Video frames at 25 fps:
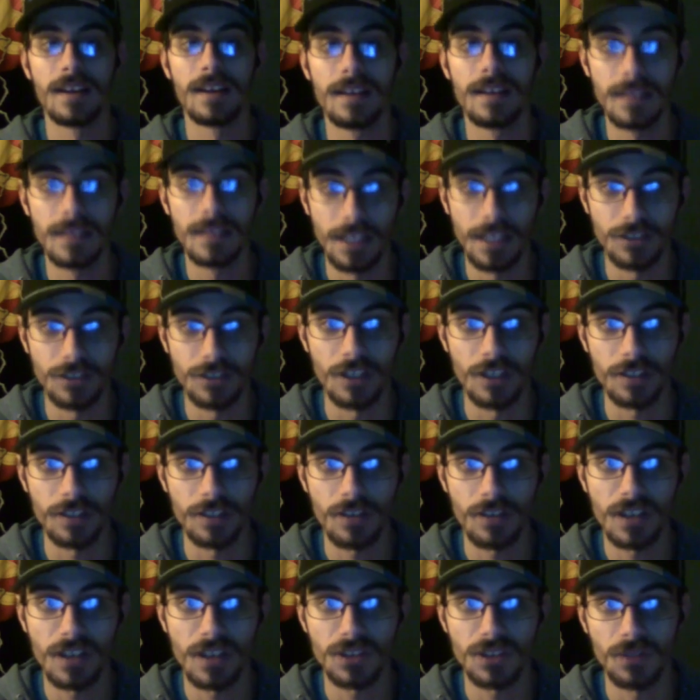electronic
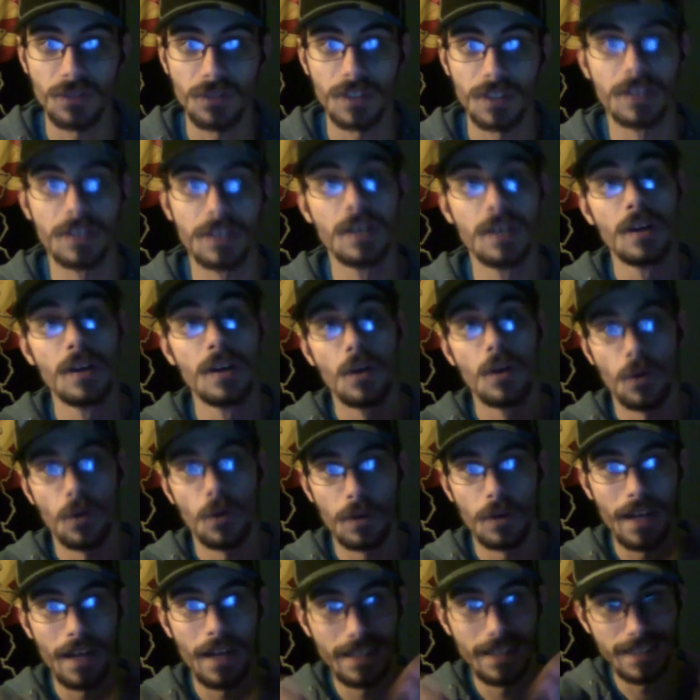crossover,
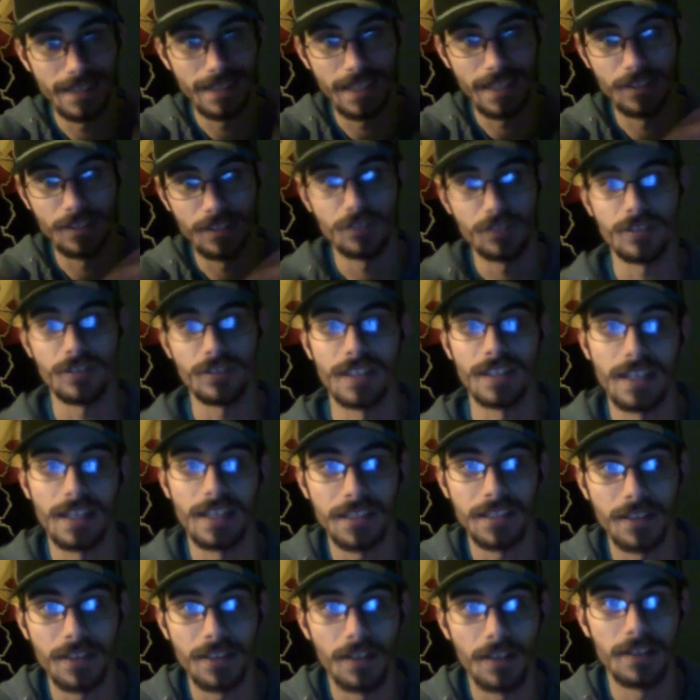or as the industry
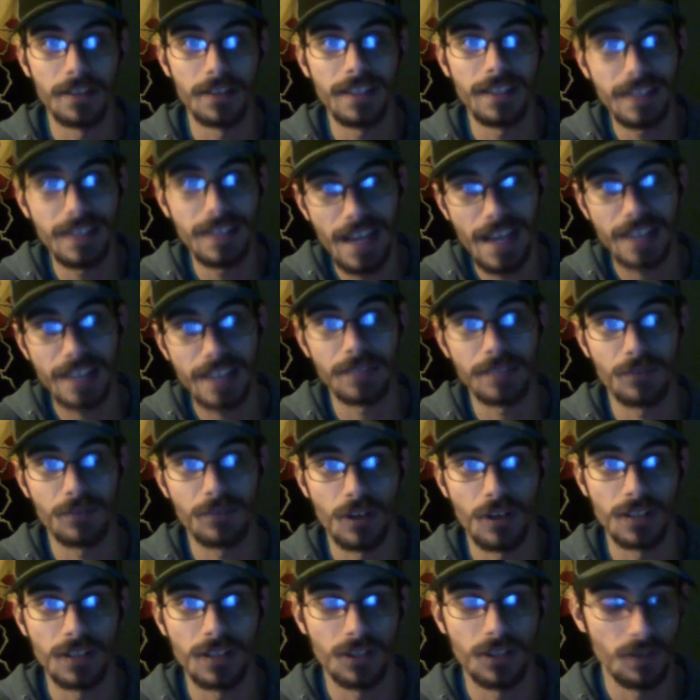like to call it, an active
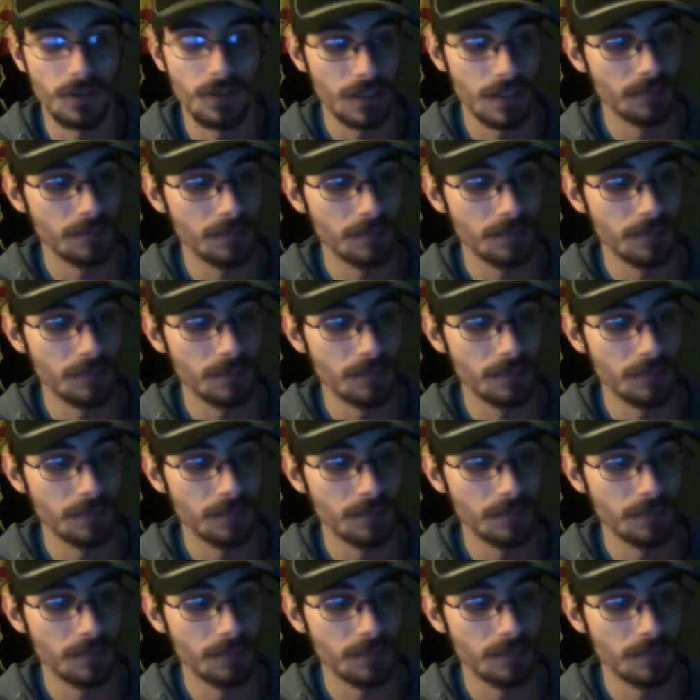crossover.